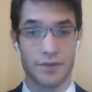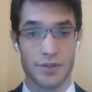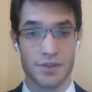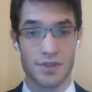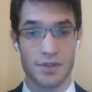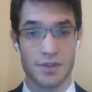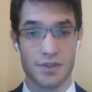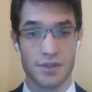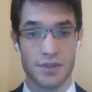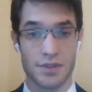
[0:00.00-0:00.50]
for
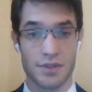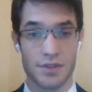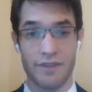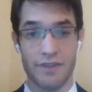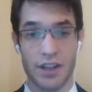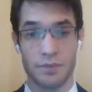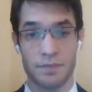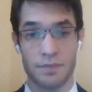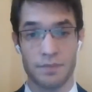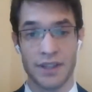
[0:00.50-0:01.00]
Social
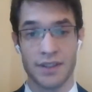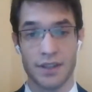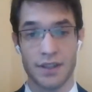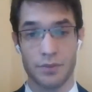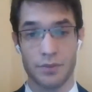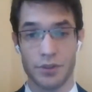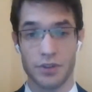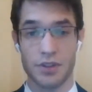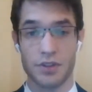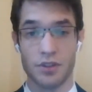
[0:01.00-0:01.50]
Development
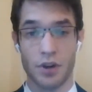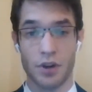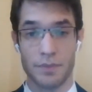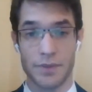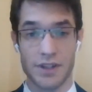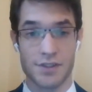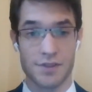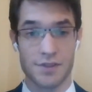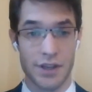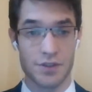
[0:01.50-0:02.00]
about the
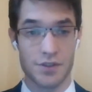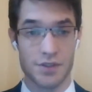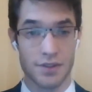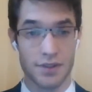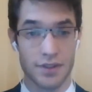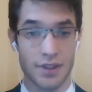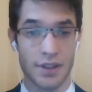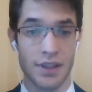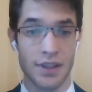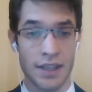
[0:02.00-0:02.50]
topics
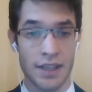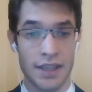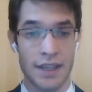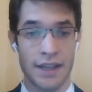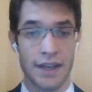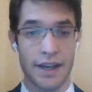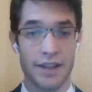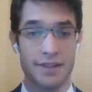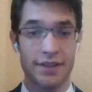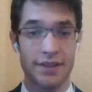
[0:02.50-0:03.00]
mentioned.
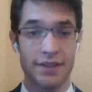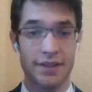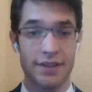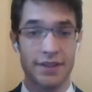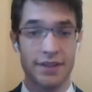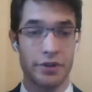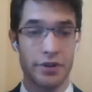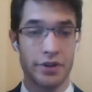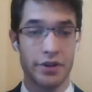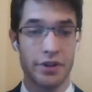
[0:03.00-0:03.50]
I thank you
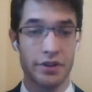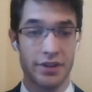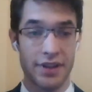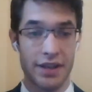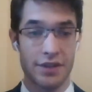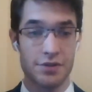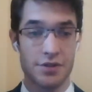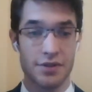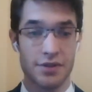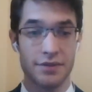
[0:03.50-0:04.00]
for your
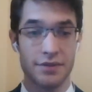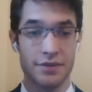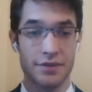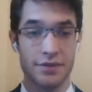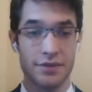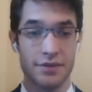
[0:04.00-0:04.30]
attention.